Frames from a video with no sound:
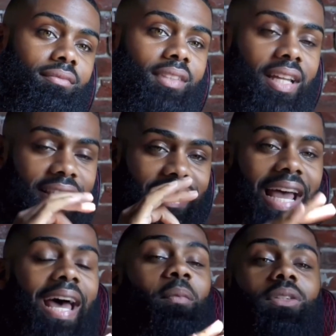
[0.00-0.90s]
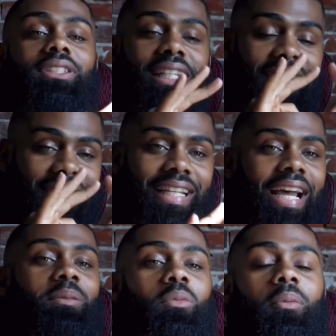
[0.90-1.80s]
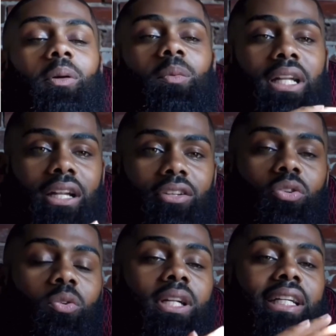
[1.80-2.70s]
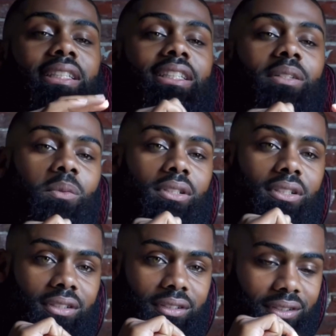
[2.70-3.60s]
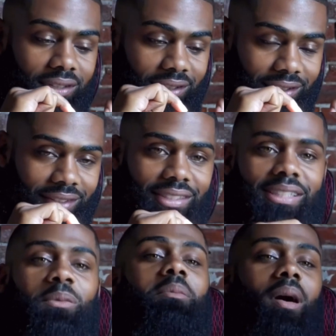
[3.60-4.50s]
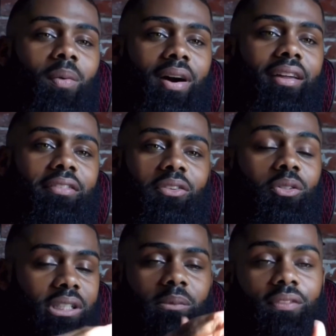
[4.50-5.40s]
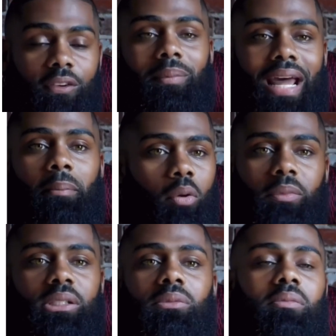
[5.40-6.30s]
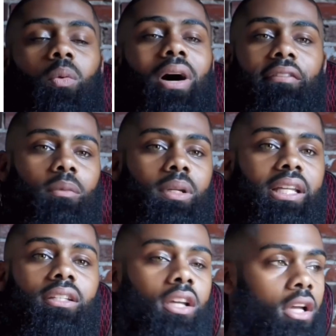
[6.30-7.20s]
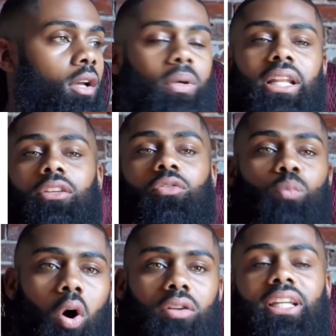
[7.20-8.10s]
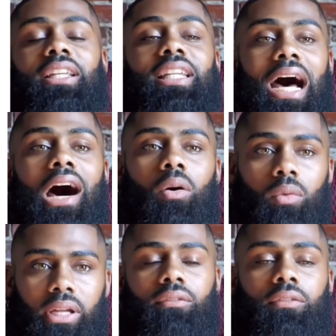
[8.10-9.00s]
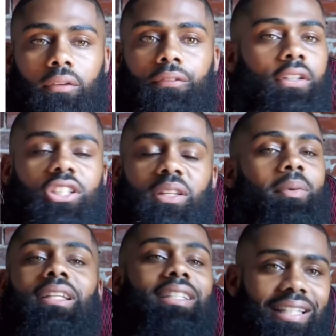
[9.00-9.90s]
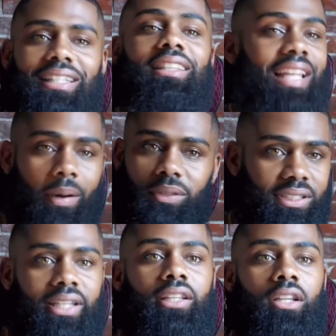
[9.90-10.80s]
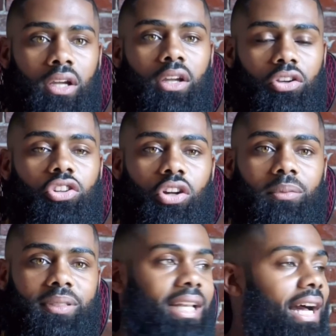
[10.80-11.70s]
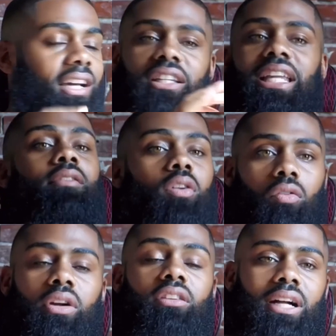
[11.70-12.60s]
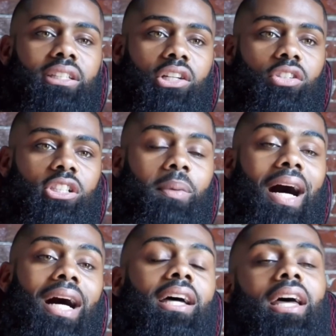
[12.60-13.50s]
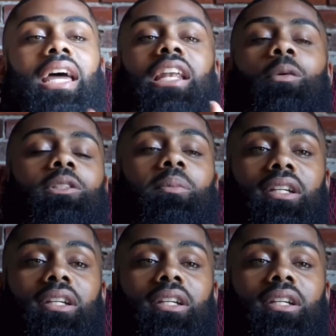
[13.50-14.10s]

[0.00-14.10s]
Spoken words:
And that was the exact moment when I knew that she was my wife. From that moment she was my wife. We didn't walk down the aisle and officially, but that was it. You know what I'm saying? I could have gave her a ring right there on the spot, and it was